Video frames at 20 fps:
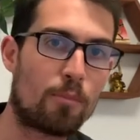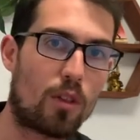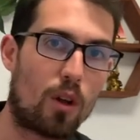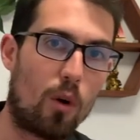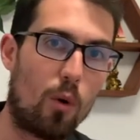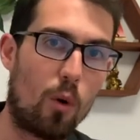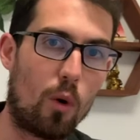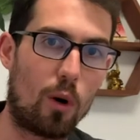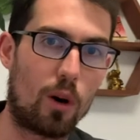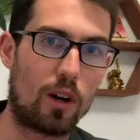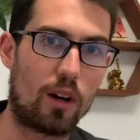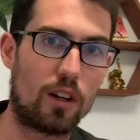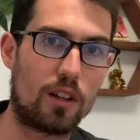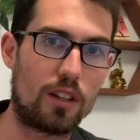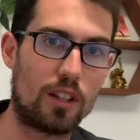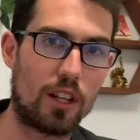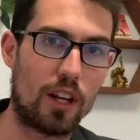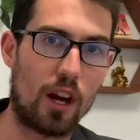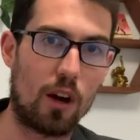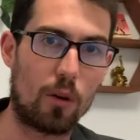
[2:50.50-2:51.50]
or
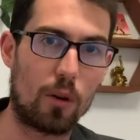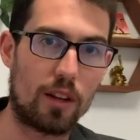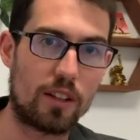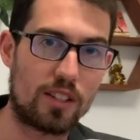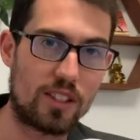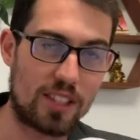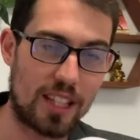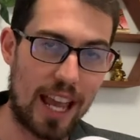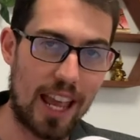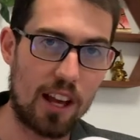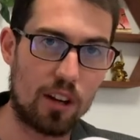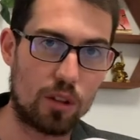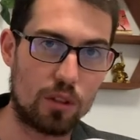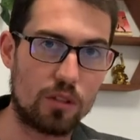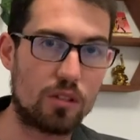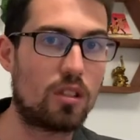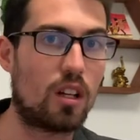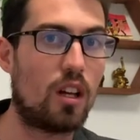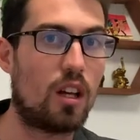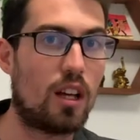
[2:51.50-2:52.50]
you know
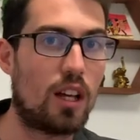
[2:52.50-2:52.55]
sales